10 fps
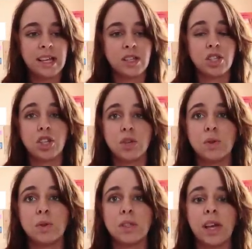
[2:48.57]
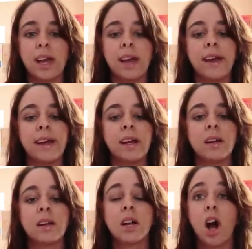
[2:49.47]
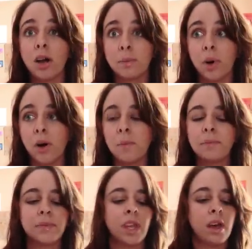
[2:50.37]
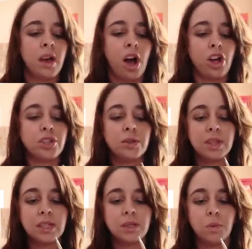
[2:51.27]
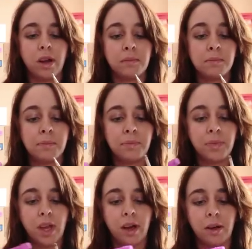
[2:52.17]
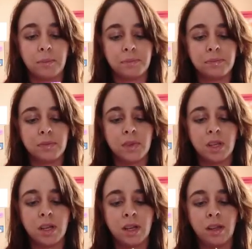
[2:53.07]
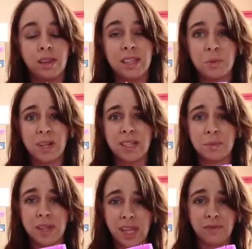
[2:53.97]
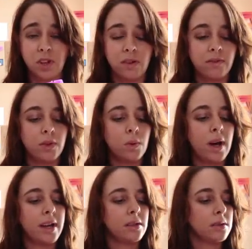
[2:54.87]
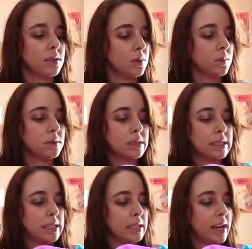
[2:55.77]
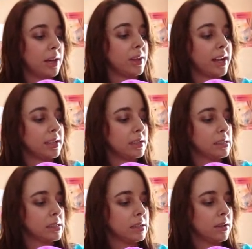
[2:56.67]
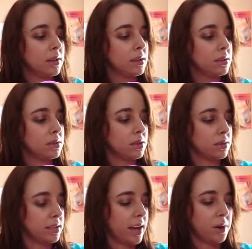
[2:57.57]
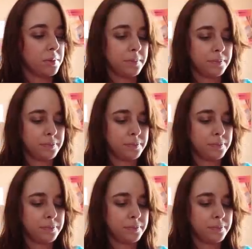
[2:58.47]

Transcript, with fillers: is use a cotton ball. I'll do this one. Um, this one has been left on for a while, so we'll see how that turns out.